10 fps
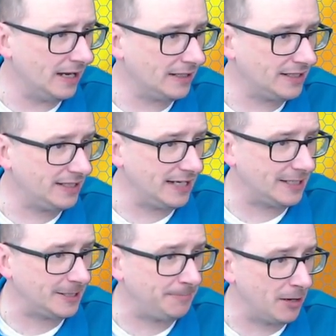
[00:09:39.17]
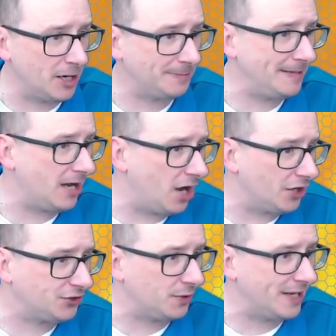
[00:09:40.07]
since Spurs beat
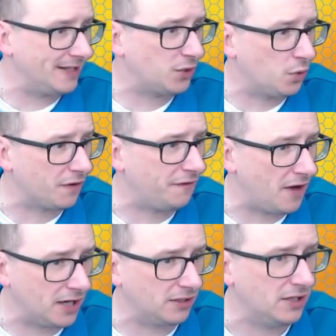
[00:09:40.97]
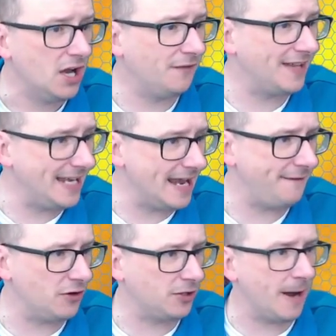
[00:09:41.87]
Arsenal in the quarterfinal of the
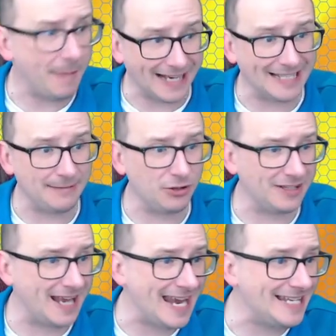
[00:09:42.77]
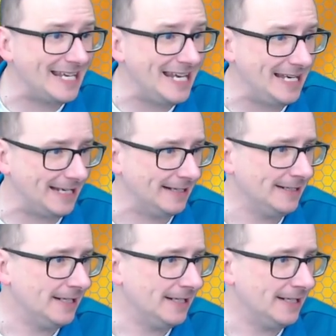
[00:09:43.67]
EFL Cup back in December 2018.